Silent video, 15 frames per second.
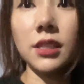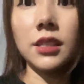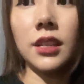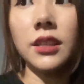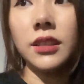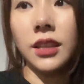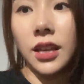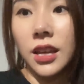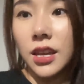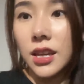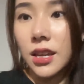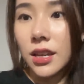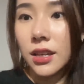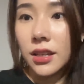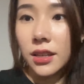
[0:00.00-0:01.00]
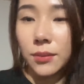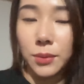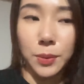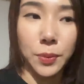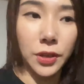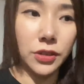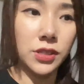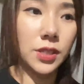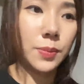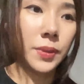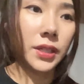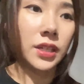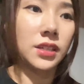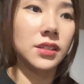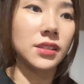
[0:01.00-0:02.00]
Sunday at my parents'
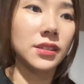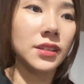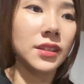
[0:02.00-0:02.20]
place